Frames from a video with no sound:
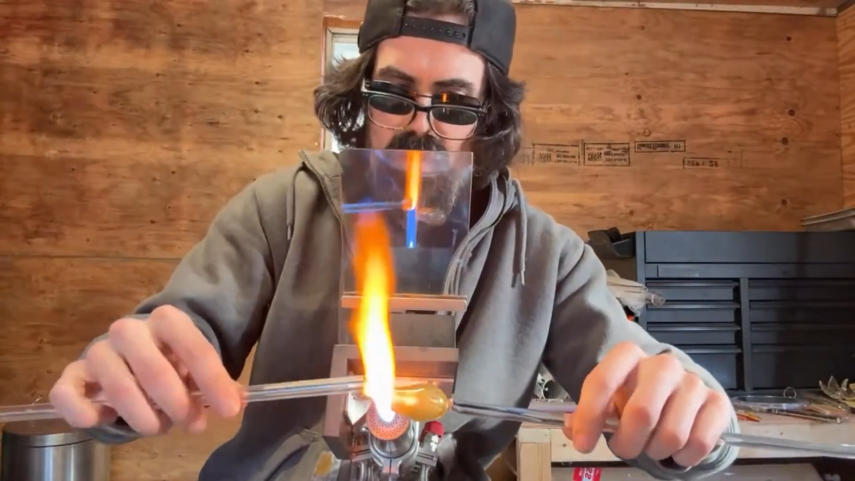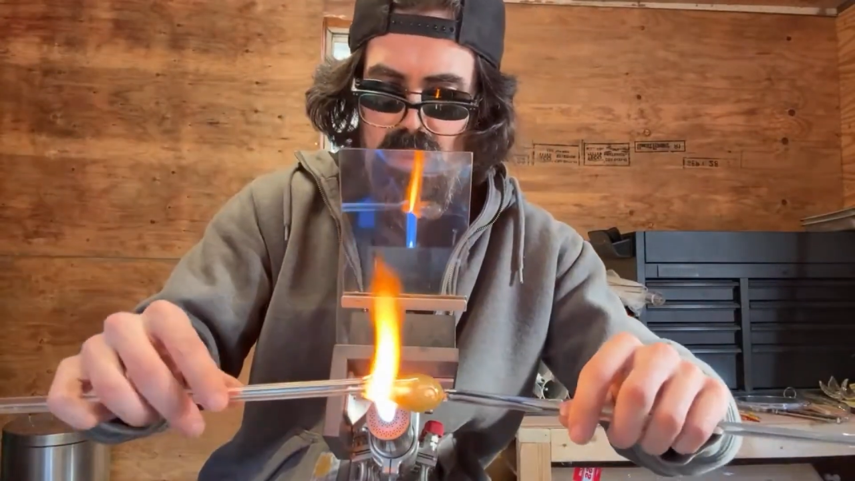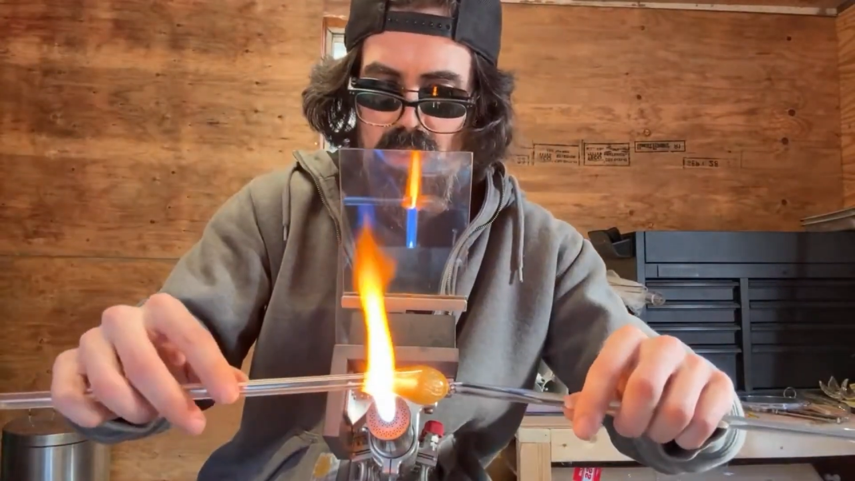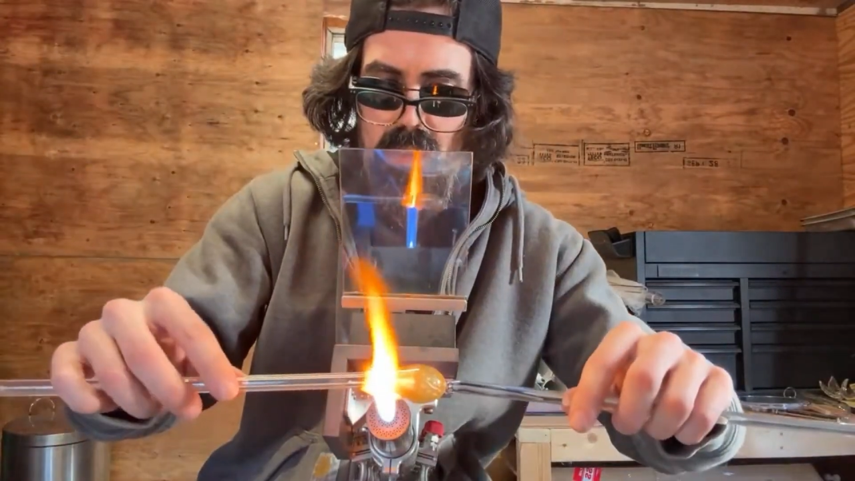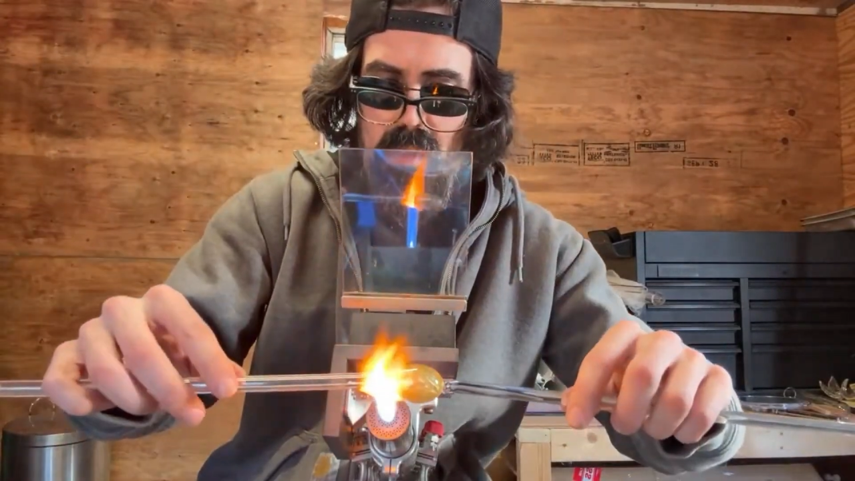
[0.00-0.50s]

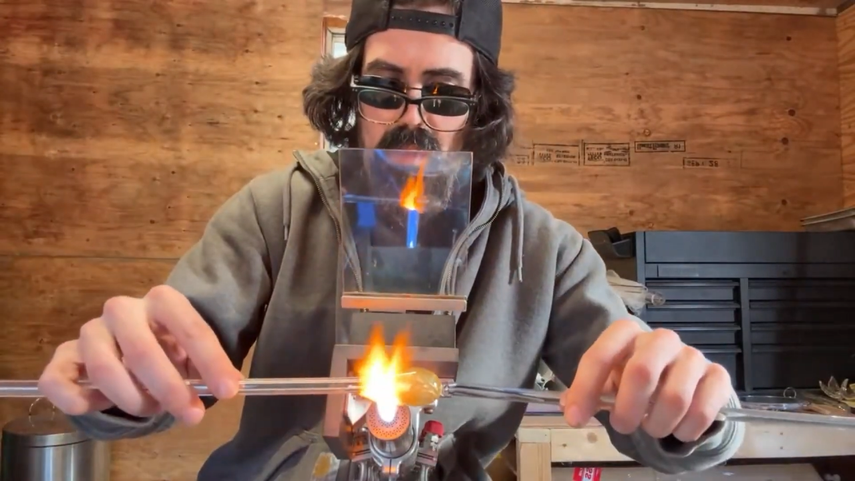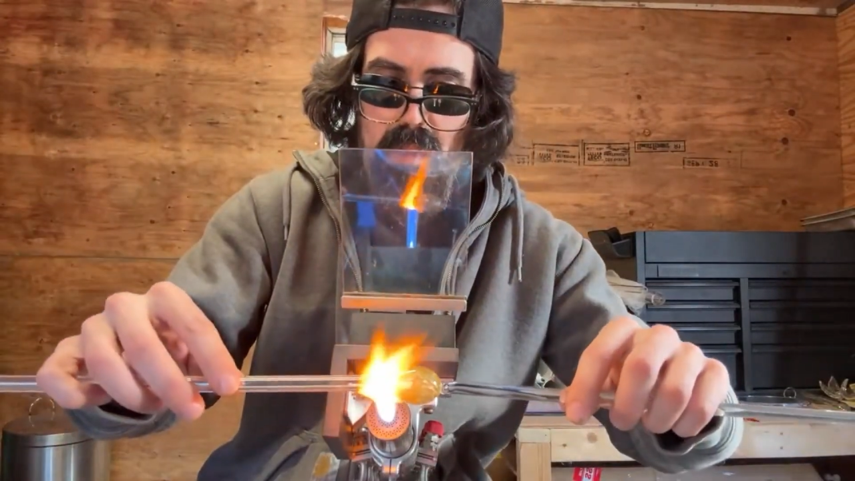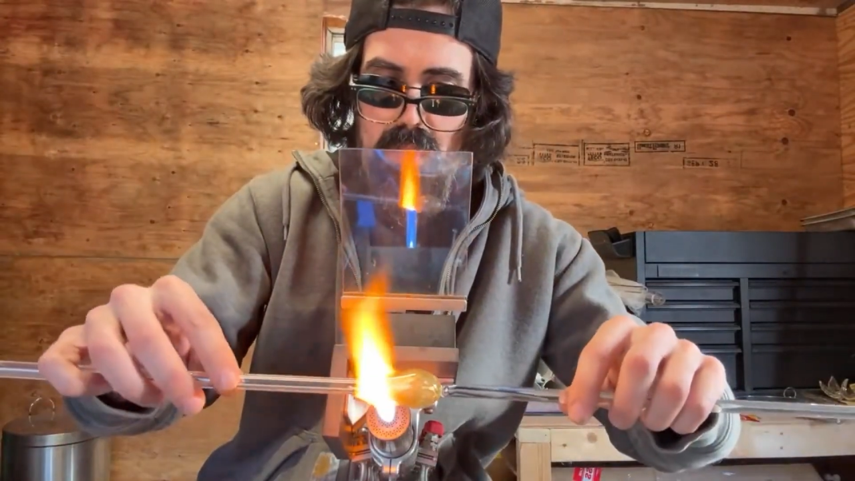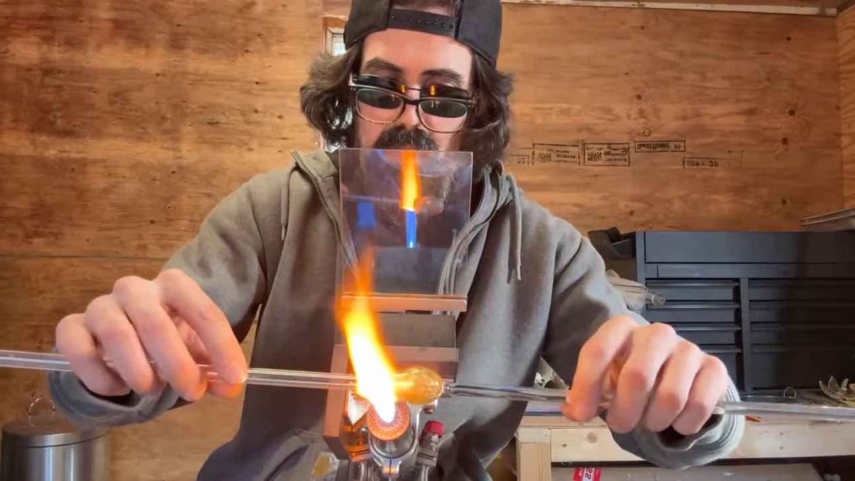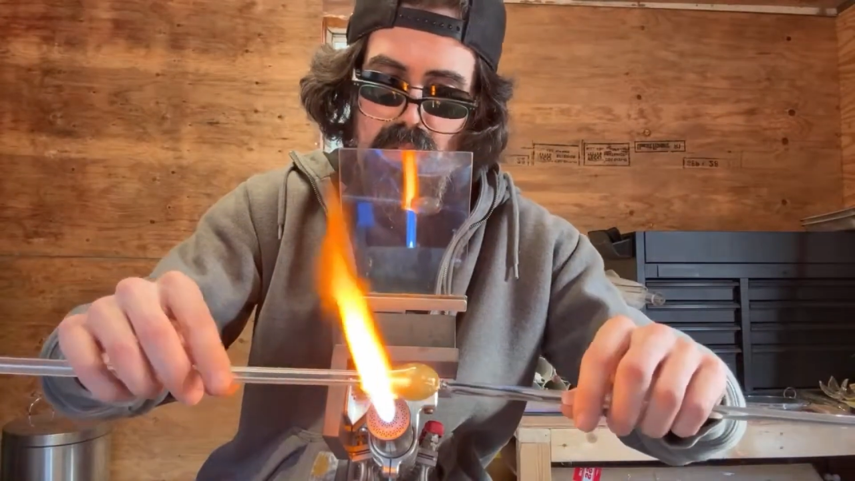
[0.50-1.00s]
end up
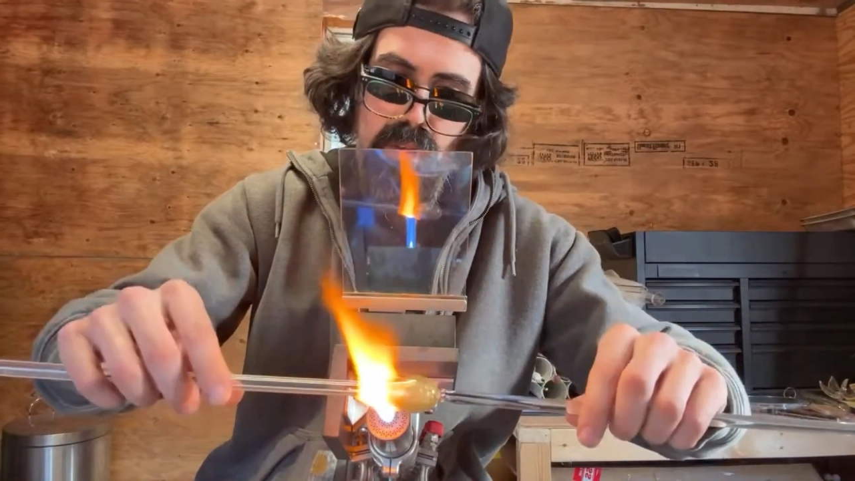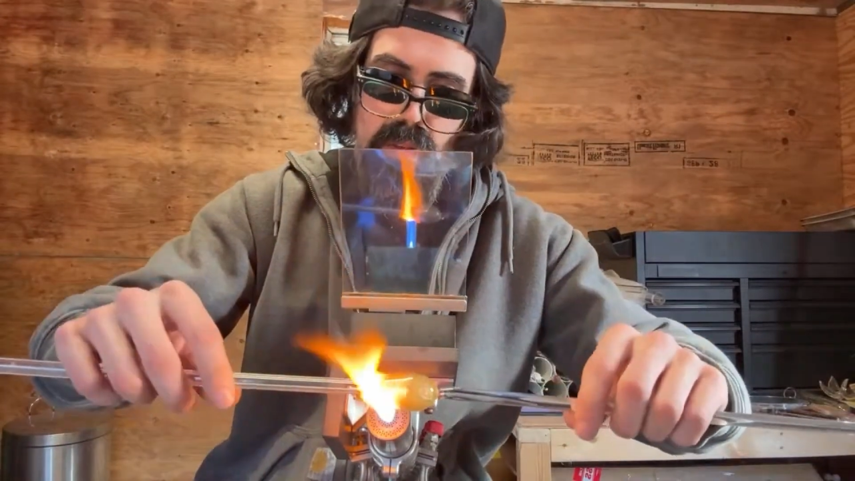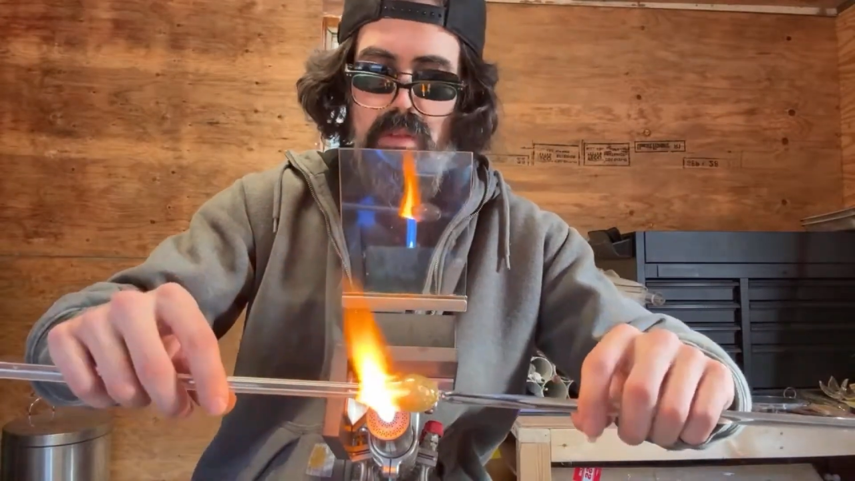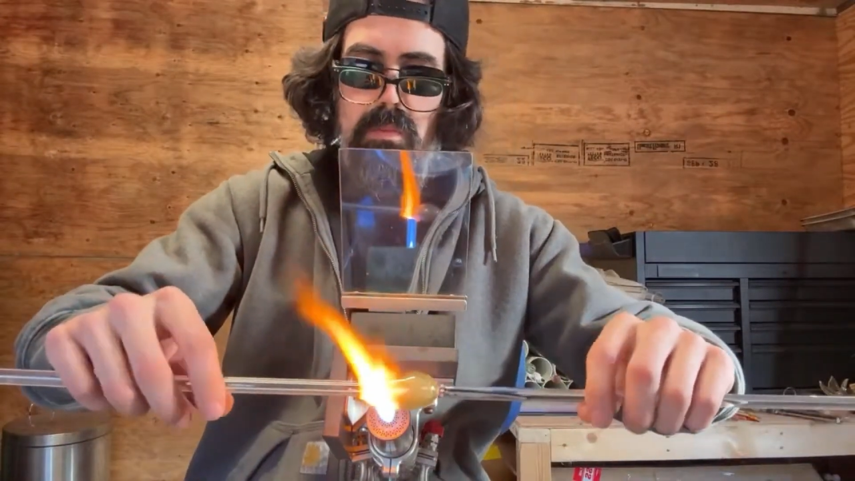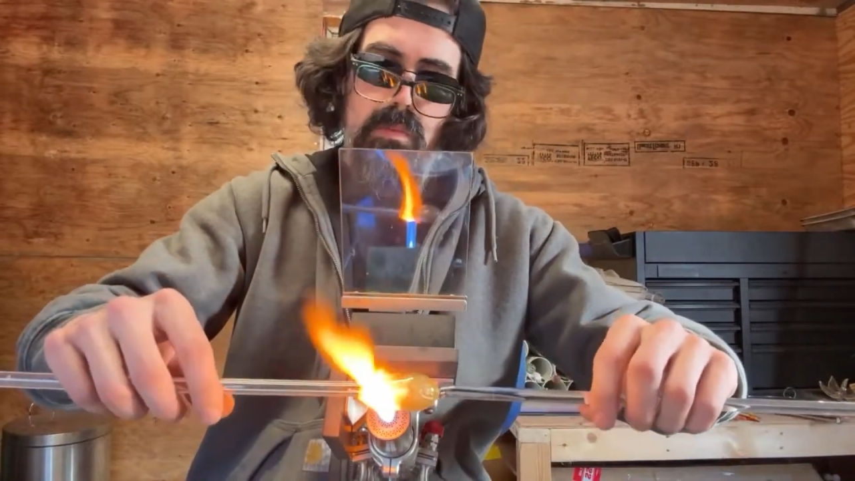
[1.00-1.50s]
hidden
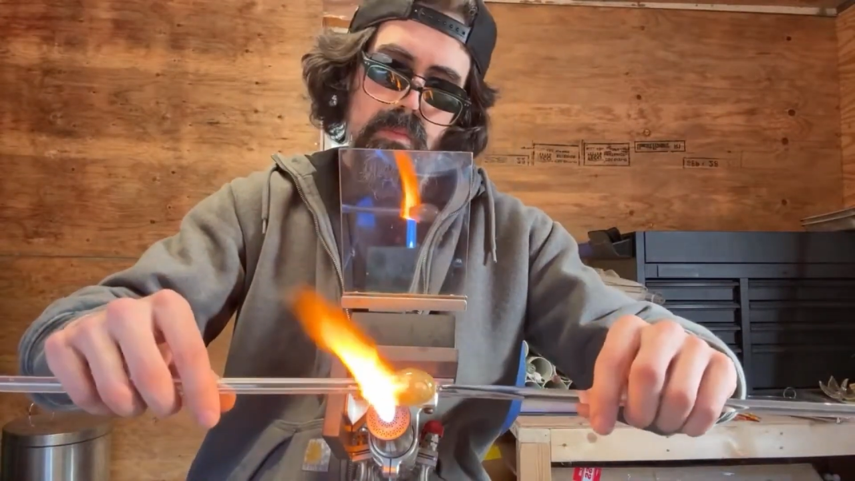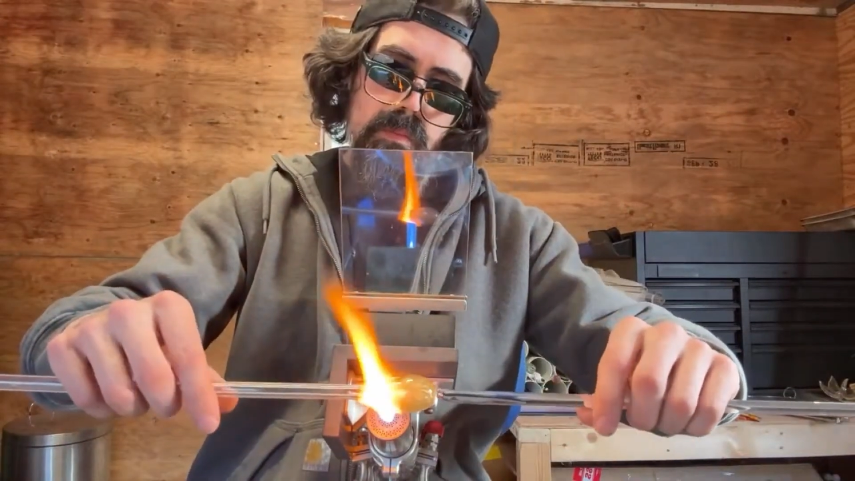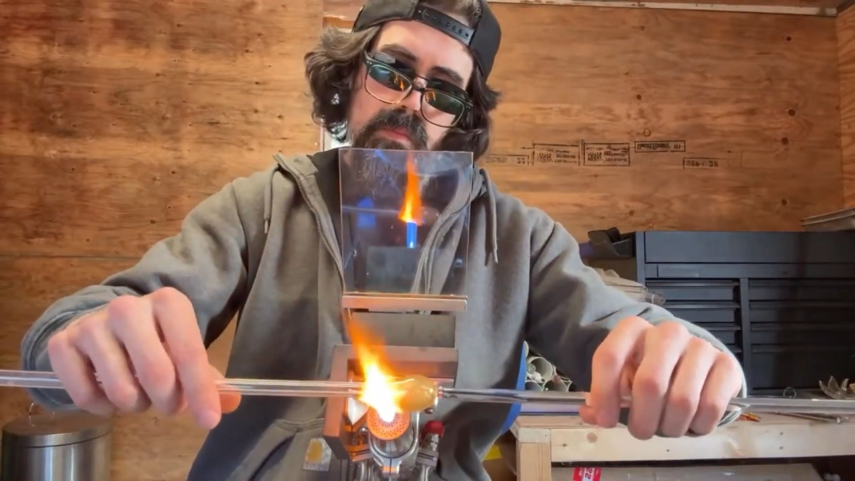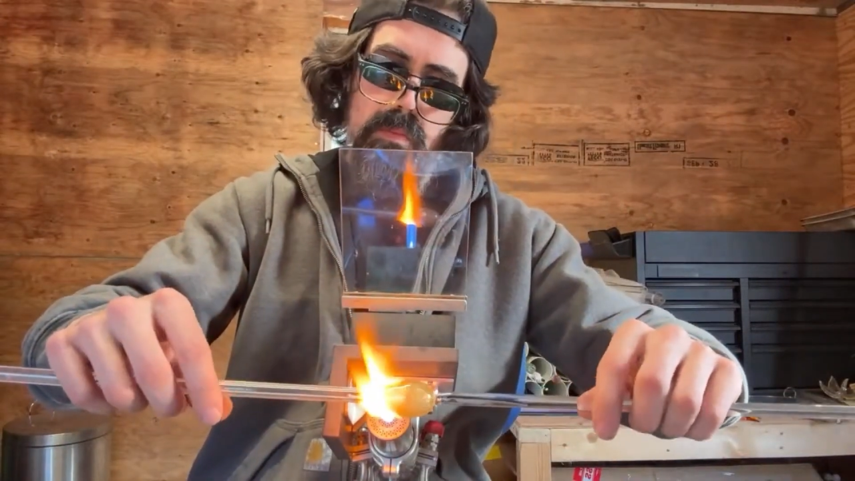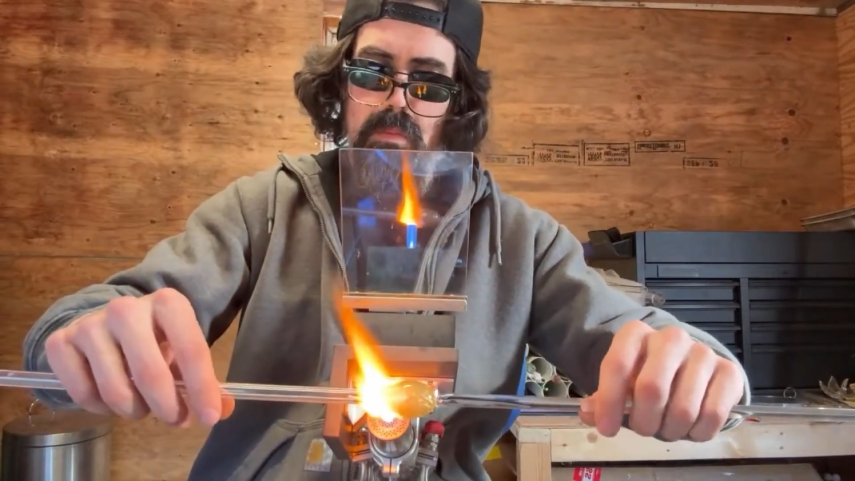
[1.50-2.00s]
inside the bowl.